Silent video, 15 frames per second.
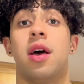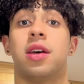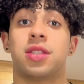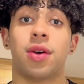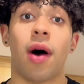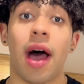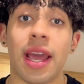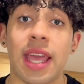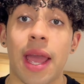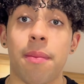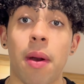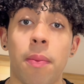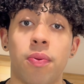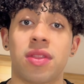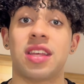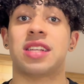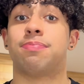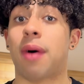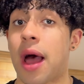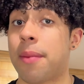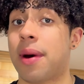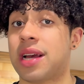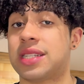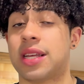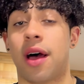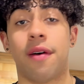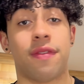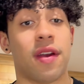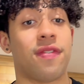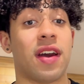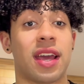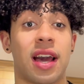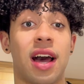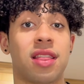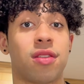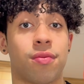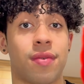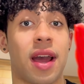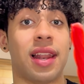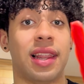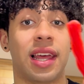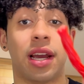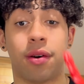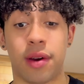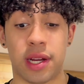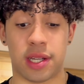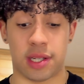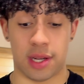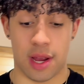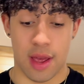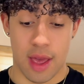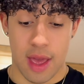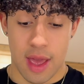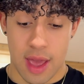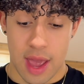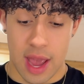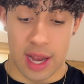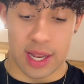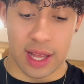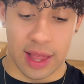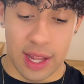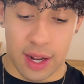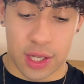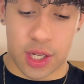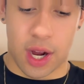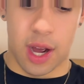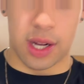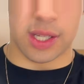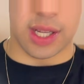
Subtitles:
So I came up with this by myself. If I cut the red licorice into little chunks